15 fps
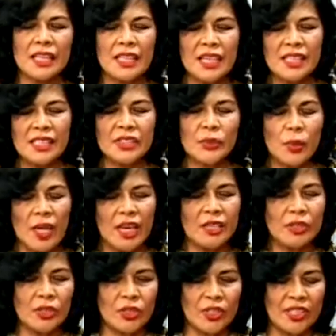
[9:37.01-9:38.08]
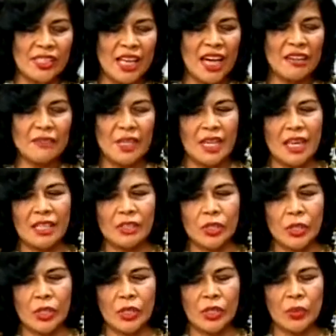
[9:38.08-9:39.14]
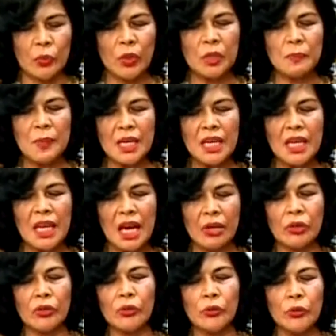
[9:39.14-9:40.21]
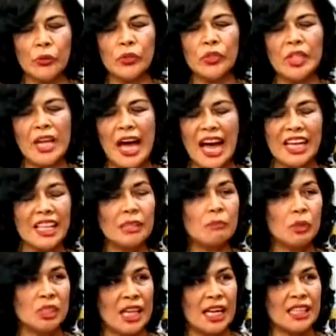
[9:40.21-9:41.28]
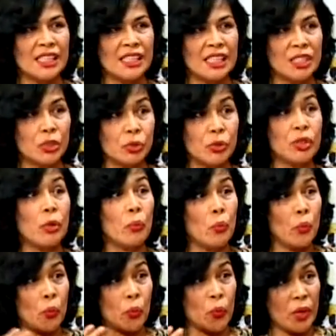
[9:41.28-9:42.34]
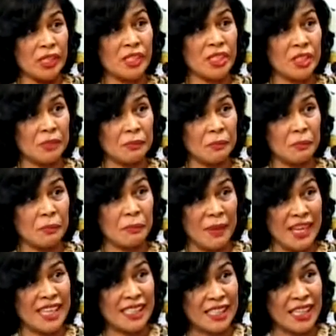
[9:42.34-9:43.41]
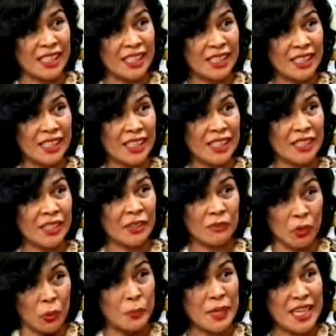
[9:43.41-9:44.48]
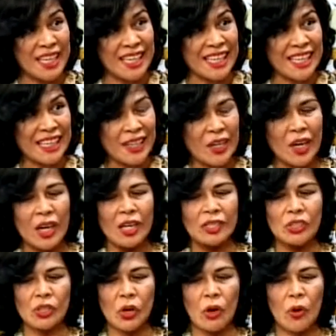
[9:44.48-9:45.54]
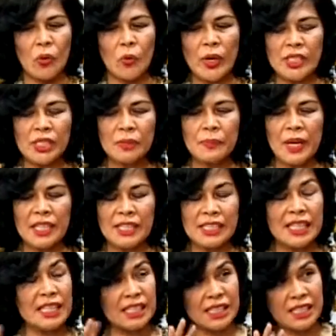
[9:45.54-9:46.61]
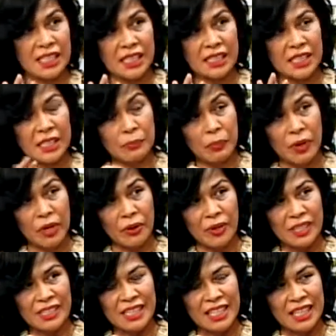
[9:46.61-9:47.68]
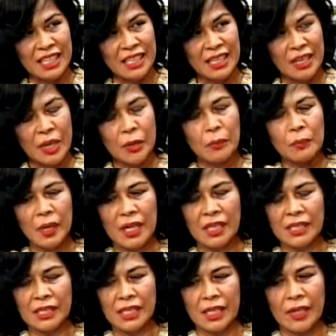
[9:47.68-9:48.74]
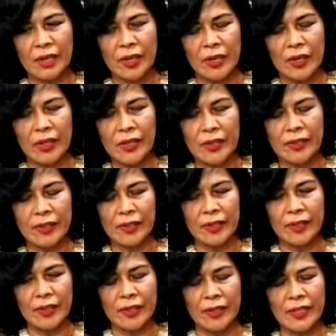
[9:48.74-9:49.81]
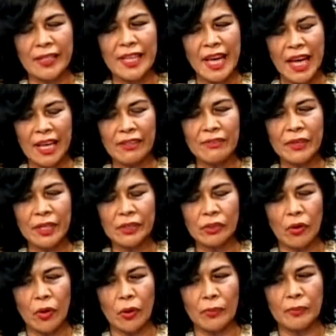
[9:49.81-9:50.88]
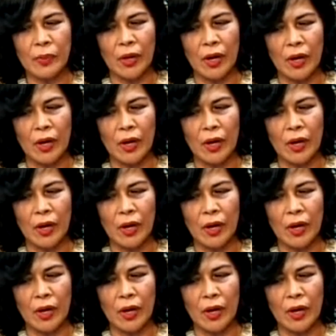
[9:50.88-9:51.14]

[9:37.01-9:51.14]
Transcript: This laser, this IV laser, will be a good added modality to the Western medicine for me. So Western medicine is still the priority, but in the advent of